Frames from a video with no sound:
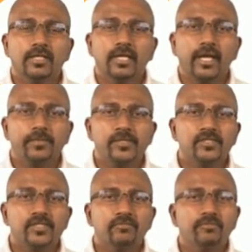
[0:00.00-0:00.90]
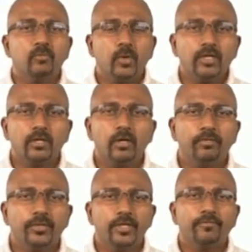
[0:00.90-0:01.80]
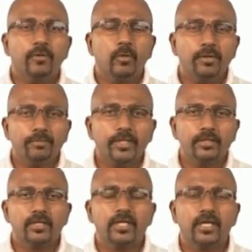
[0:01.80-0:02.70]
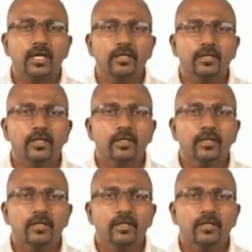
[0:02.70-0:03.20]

The absence of even one component for one particular car